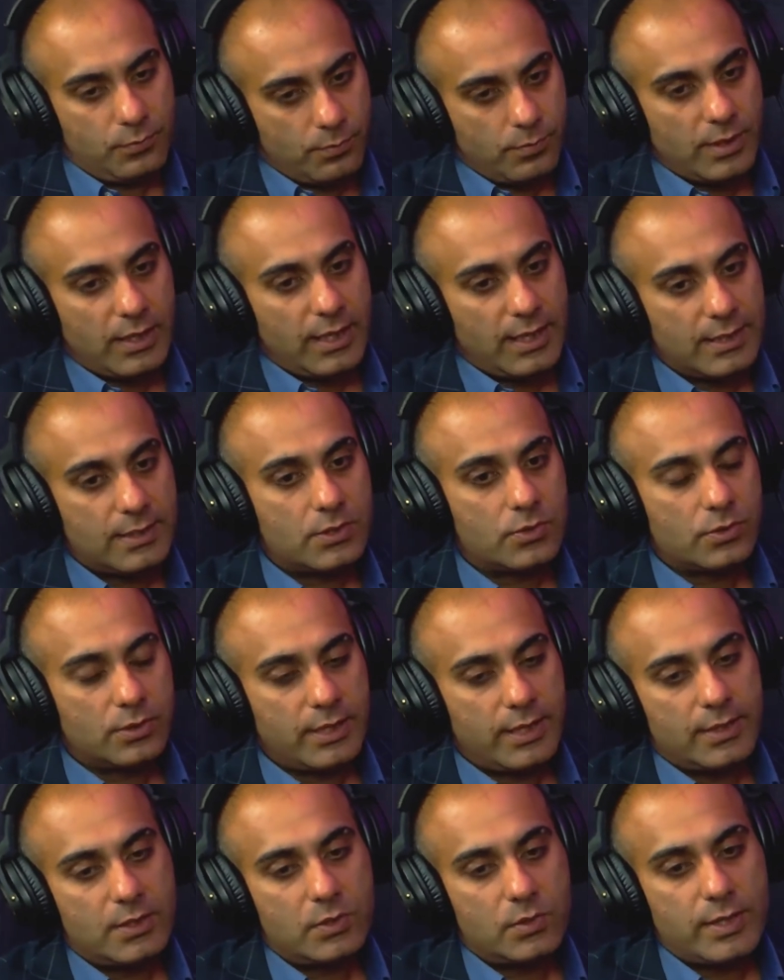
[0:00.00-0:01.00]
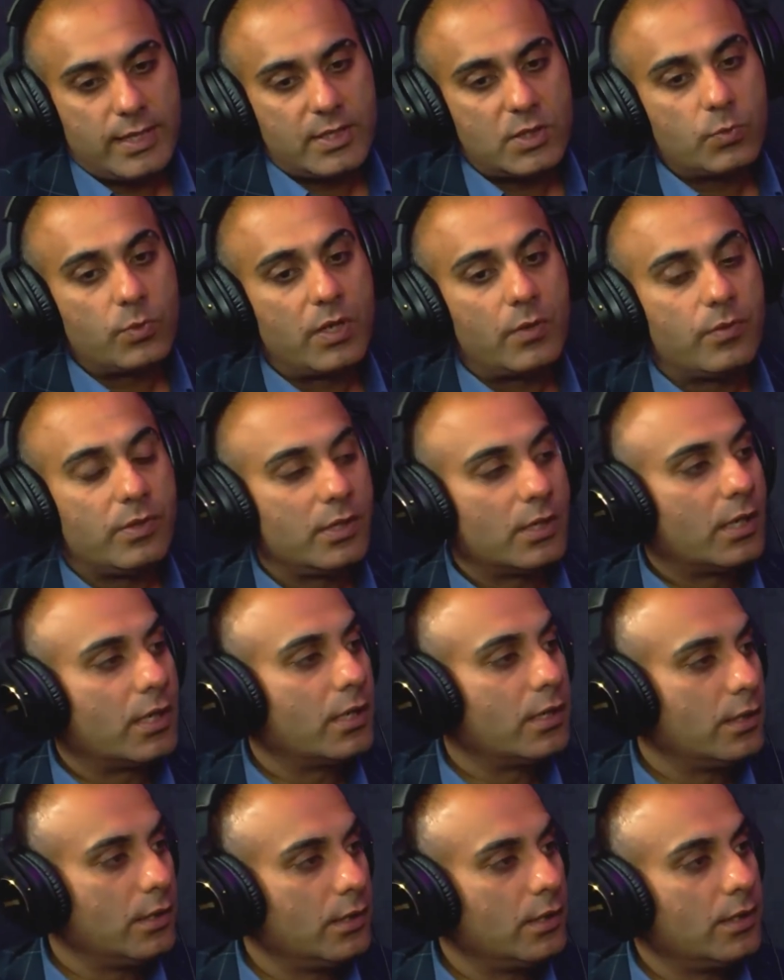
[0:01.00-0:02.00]
so that's where we are
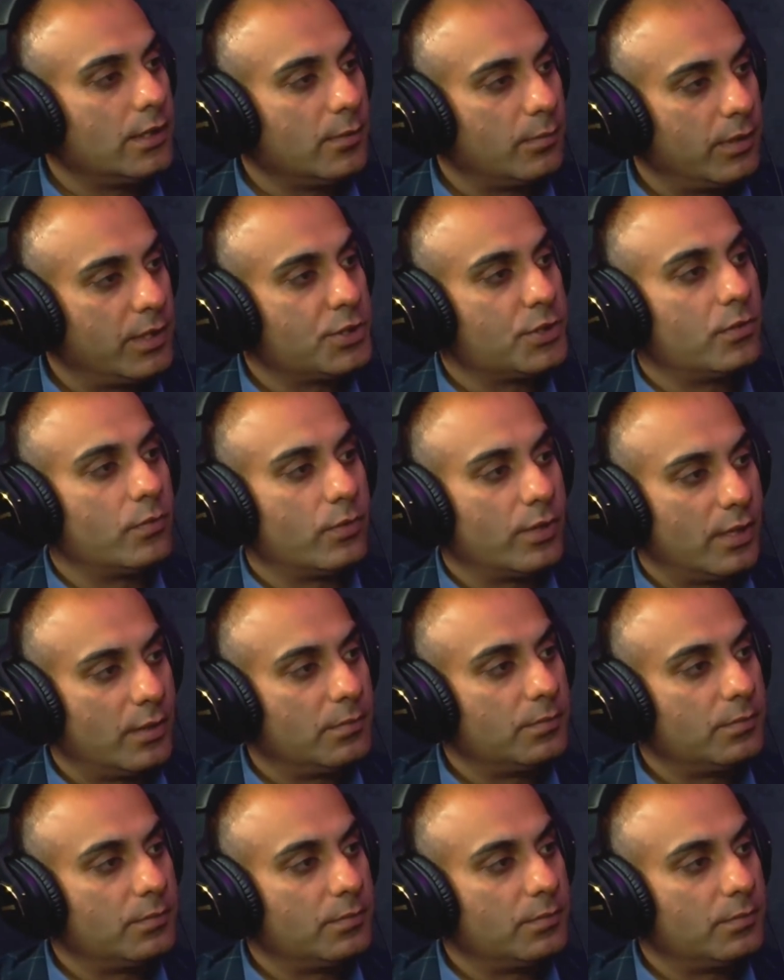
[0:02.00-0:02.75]
in the ablation realm.